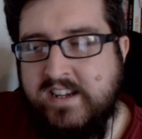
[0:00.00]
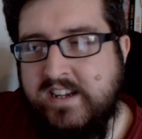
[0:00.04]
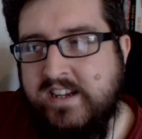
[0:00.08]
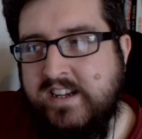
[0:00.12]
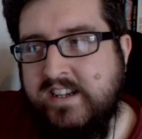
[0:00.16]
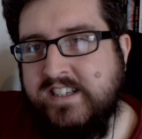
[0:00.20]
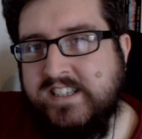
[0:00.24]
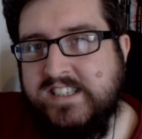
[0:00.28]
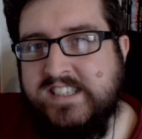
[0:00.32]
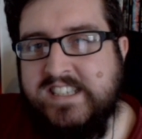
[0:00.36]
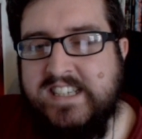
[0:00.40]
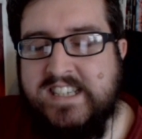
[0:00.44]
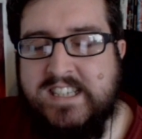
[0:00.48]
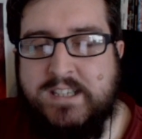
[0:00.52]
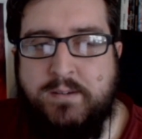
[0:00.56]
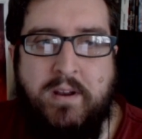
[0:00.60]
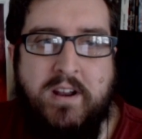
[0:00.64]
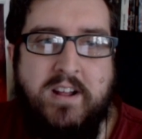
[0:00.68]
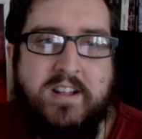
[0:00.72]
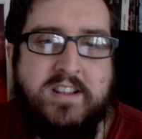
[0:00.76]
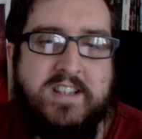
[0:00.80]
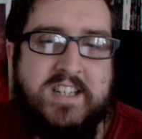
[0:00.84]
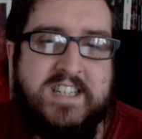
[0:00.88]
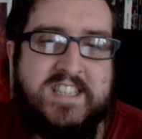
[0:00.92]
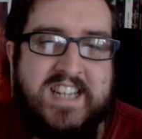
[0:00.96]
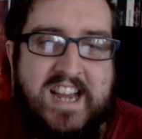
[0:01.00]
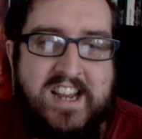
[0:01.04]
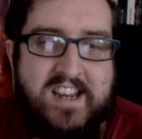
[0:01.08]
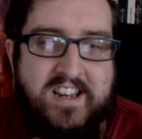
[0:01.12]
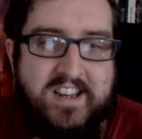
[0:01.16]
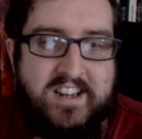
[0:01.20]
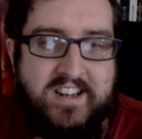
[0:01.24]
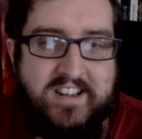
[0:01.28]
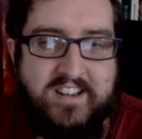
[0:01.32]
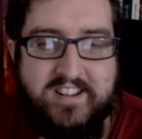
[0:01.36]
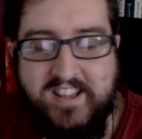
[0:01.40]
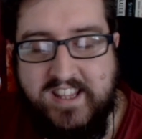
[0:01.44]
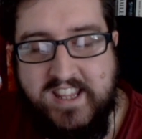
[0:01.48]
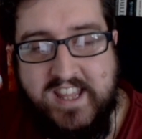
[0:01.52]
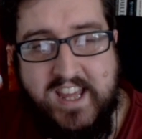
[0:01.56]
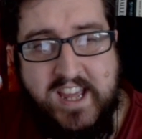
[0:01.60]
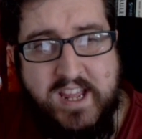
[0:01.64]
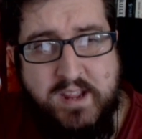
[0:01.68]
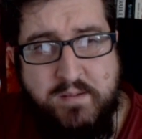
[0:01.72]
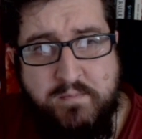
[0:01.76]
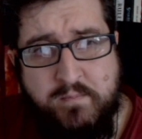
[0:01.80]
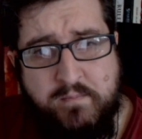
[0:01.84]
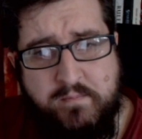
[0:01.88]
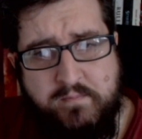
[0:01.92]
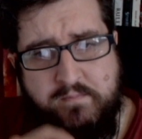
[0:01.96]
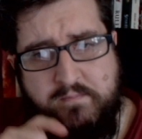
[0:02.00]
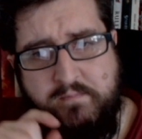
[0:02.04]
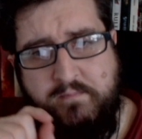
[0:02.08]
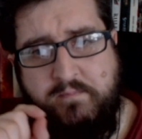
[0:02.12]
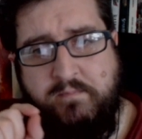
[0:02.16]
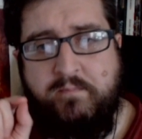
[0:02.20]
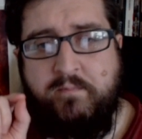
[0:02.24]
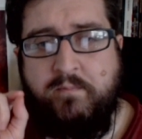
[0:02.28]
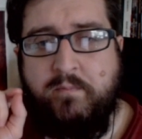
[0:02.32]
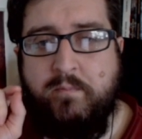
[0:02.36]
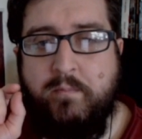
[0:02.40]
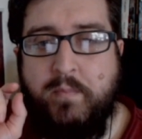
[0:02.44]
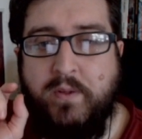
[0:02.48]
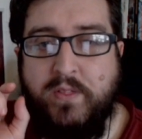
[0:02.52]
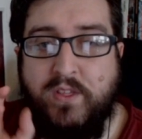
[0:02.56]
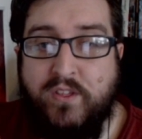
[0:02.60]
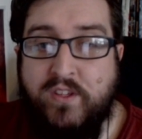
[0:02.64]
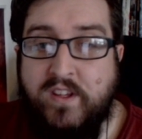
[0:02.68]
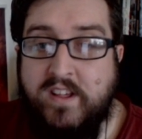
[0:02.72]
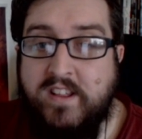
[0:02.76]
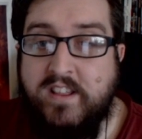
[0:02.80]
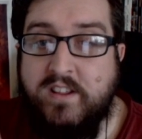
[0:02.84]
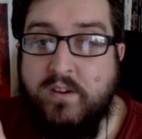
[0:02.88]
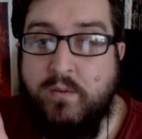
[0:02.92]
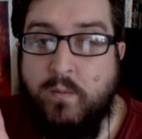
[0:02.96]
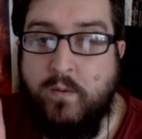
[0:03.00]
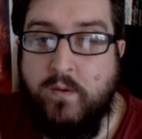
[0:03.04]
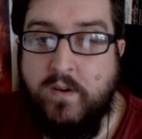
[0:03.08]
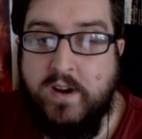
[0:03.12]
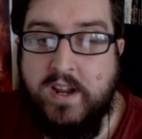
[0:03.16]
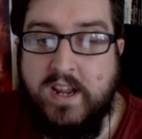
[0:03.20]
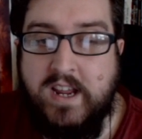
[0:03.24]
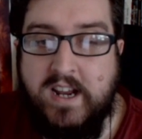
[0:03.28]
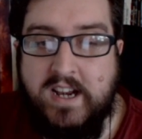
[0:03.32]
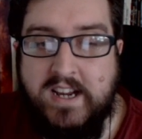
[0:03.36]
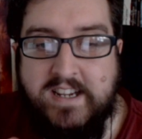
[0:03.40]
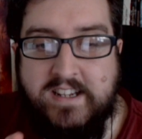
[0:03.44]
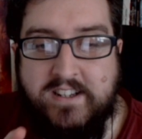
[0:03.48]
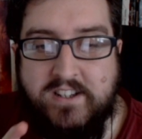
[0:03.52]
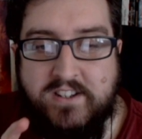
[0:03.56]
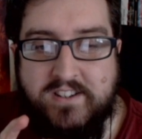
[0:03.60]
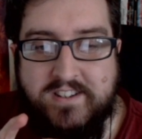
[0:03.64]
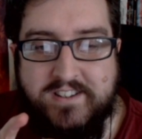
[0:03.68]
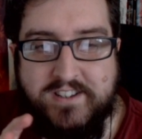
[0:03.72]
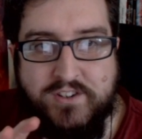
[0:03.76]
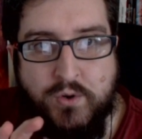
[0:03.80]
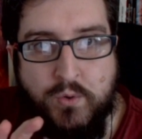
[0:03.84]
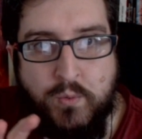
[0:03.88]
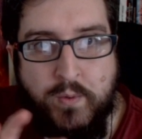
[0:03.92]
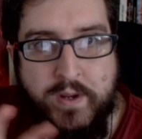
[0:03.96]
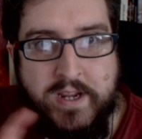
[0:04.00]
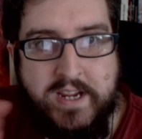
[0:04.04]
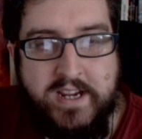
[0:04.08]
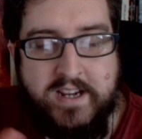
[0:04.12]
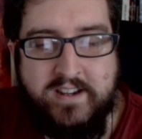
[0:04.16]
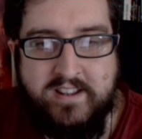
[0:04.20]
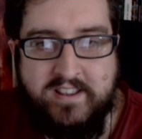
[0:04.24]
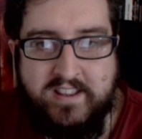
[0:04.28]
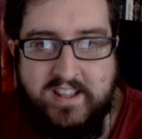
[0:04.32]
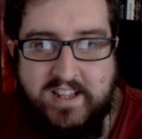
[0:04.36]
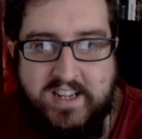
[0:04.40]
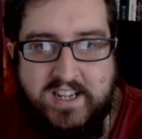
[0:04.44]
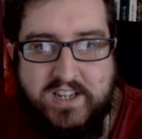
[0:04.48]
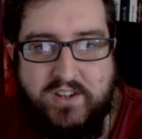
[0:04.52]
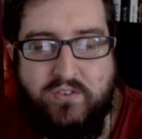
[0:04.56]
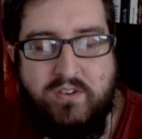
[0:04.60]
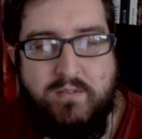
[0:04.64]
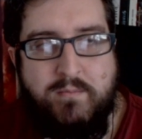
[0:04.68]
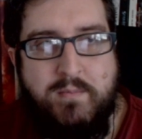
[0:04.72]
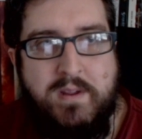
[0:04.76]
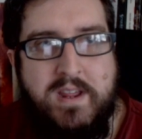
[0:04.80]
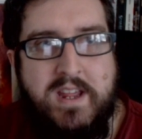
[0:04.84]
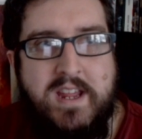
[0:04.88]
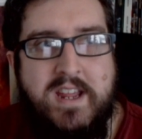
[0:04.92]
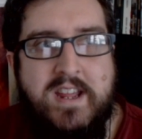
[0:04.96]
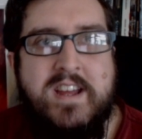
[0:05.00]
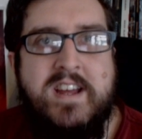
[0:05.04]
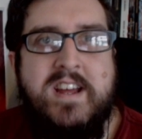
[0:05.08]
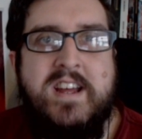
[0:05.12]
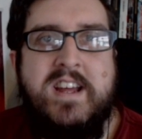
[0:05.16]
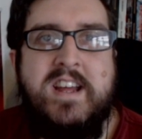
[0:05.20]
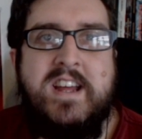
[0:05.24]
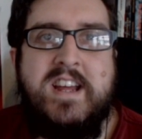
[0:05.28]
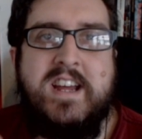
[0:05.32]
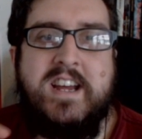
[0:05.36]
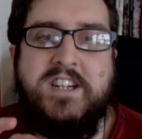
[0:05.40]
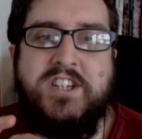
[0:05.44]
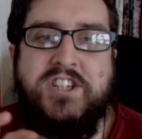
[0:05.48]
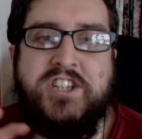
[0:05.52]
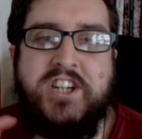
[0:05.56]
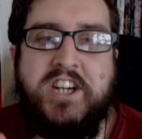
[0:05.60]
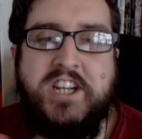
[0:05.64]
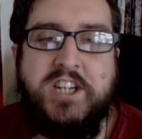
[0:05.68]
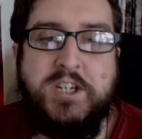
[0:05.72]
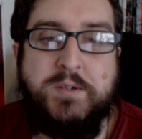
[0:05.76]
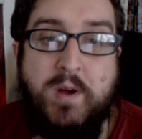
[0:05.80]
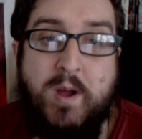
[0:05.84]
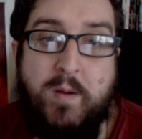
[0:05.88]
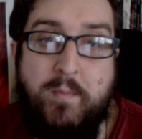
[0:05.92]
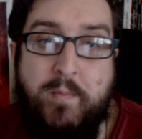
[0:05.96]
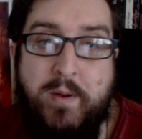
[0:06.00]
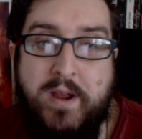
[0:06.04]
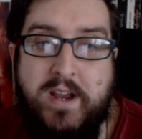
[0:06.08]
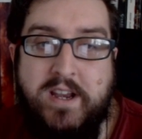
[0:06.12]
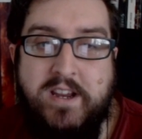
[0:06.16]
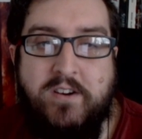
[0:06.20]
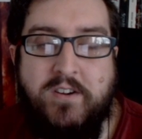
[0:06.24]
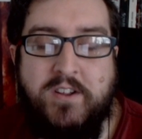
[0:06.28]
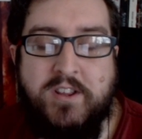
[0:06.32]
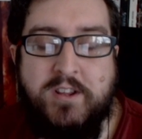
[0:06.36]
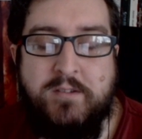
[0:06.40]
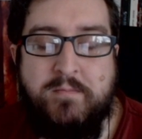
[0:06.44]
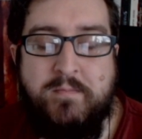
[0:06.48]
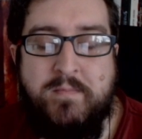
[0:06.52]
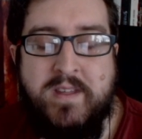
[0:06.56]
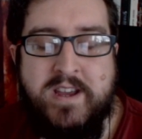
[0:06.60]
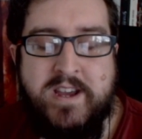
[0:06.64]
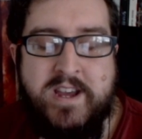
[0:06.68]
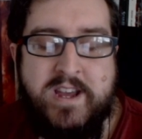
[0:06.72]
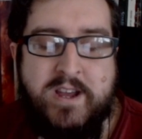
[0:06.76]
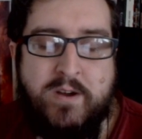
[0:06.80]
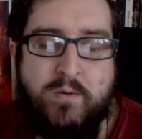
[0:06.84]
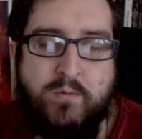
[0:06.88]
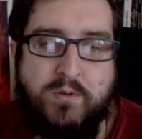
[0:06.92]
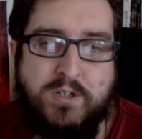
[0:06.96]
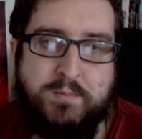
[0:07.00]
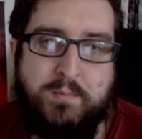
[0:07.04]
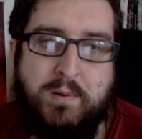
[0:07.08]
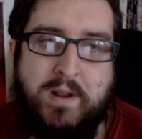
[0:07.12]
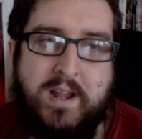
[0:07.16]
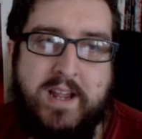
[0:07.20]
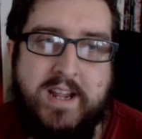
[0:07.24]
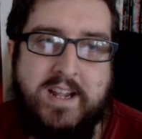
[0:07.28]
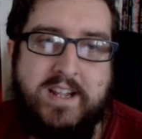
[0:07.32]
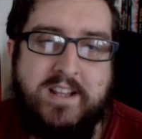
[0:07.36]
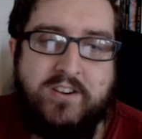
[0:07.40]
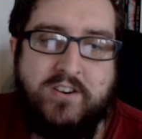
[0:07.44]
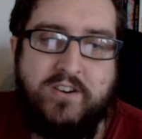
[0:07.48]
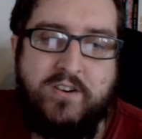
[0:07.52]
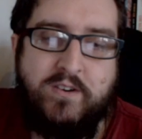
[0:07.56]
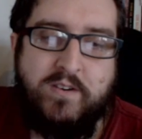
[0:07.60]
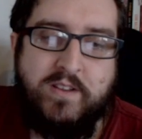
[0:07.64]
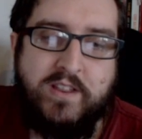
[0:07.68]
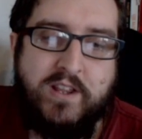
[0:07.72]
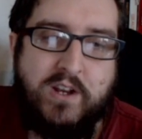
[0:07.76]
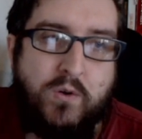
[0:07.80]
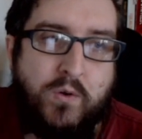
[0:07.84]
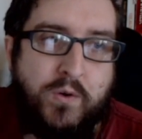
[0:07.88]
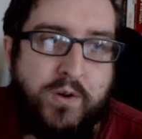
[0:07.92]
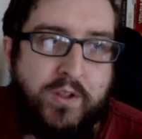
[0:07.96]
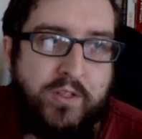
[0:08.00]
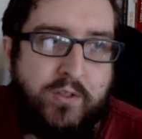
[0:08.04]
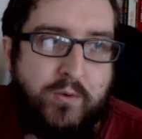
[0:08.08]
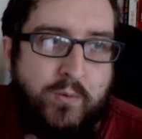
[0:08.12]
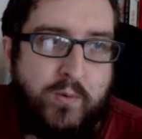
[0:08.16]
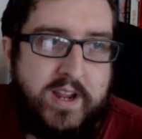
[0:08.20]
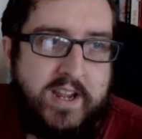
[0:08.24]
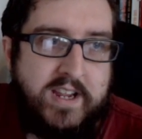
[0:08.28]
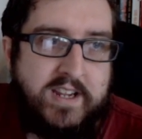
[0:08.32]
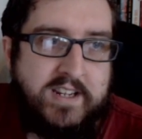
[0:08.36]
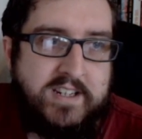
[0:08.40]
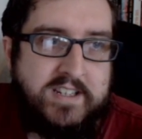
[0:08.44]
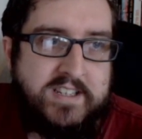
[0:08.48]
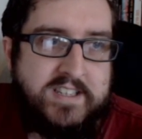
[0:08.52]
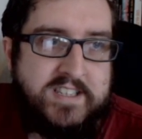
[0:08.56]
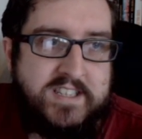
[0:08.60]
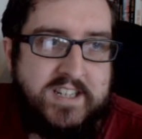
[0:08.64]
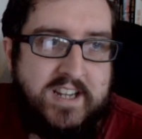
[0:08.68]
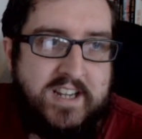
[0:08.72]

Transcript: to see something like this added into the game. But the thing that really tweaked things for me and changed my opinion on them was playing through the Lord of the Rings,